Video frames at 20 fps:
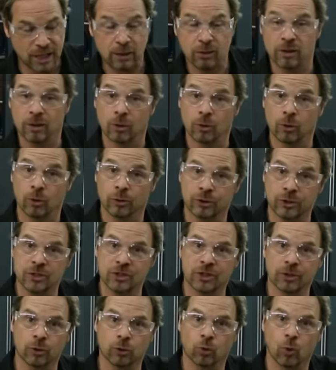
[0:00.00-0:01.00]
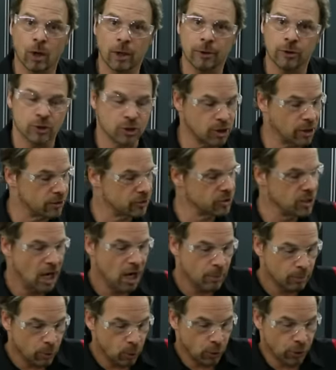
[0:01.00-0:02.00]
take one of your old distilled water jugs,
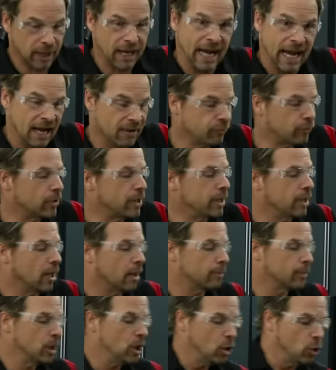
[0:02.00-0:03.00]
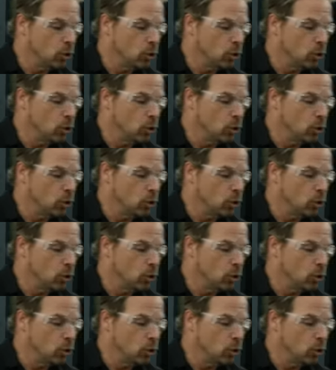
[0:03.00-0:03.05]
pour it halfway up